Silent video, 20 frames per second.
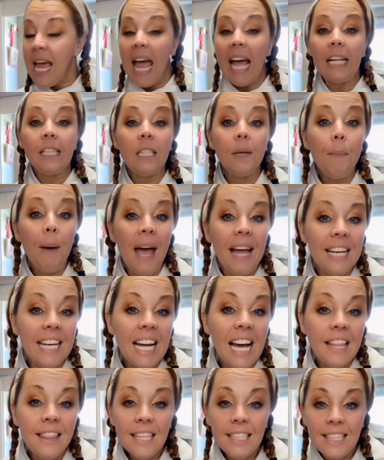And depending
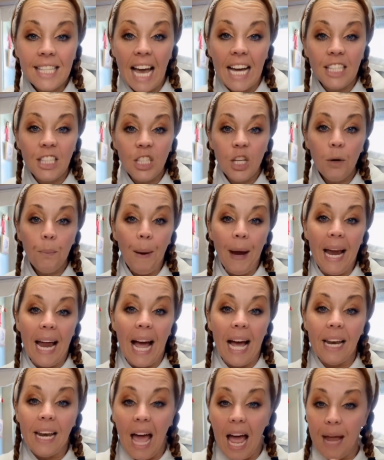on the size of your
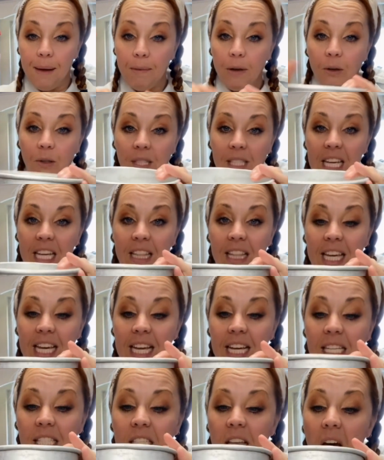pan, I'm using
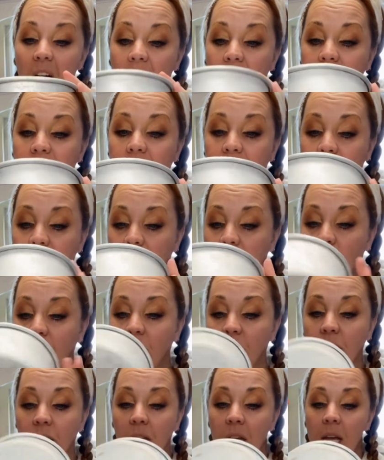these
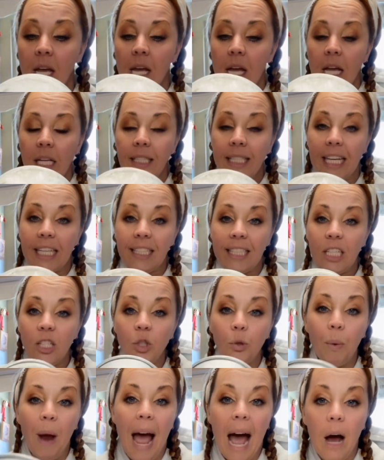little
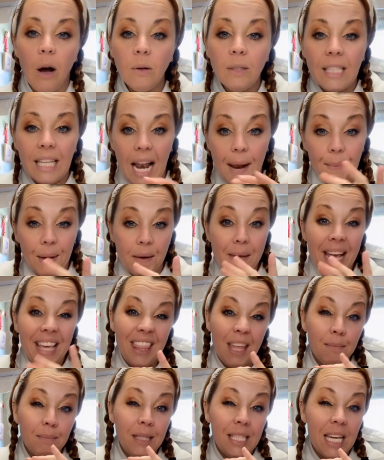6-inch rounds, and I'm gonna make
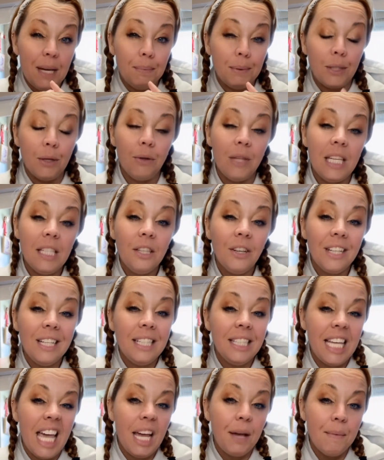them deep. So these are
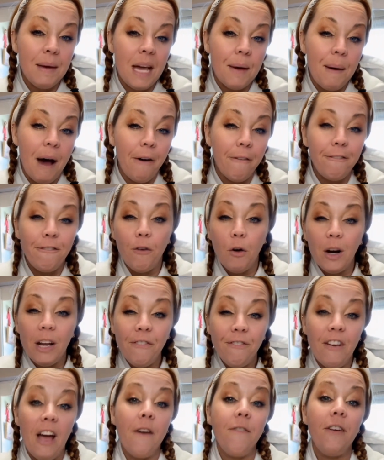gonna take me about
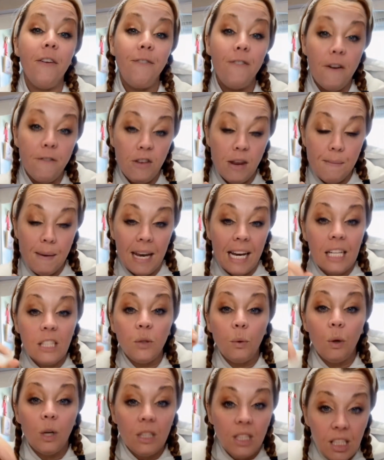45 to 50 minutes
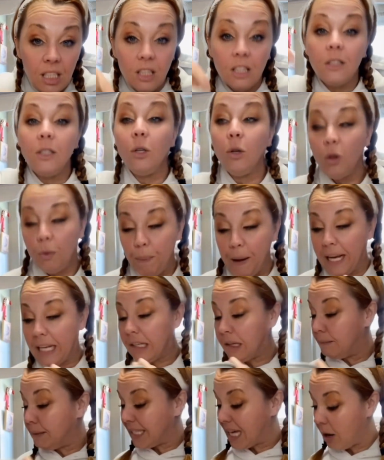or until a toothpick
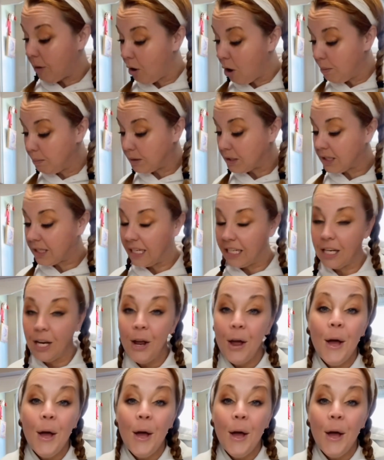comes out almost clean.